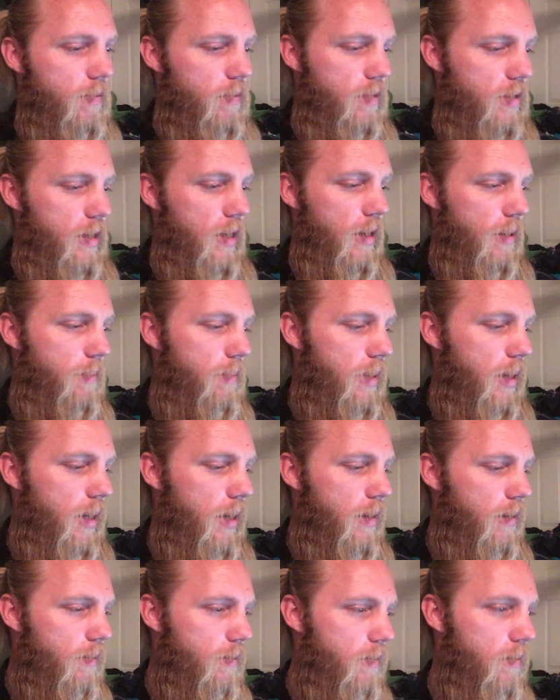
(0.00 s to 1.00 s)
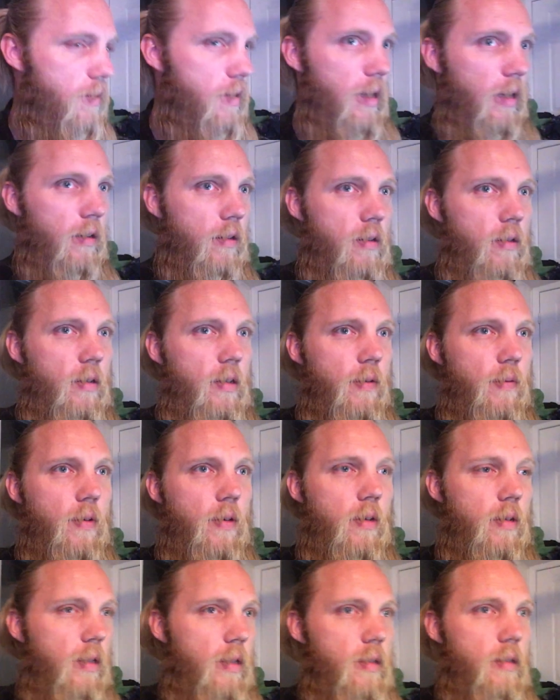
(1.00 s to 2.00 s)
Stand by. Technical
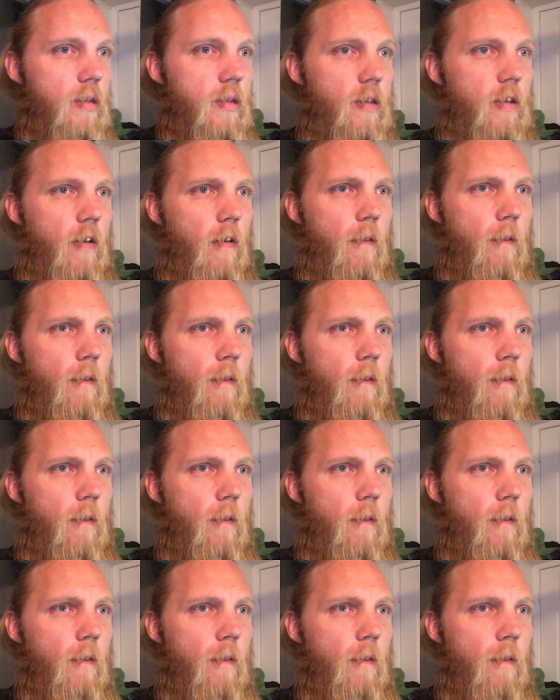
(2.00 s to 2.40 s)
difficulties.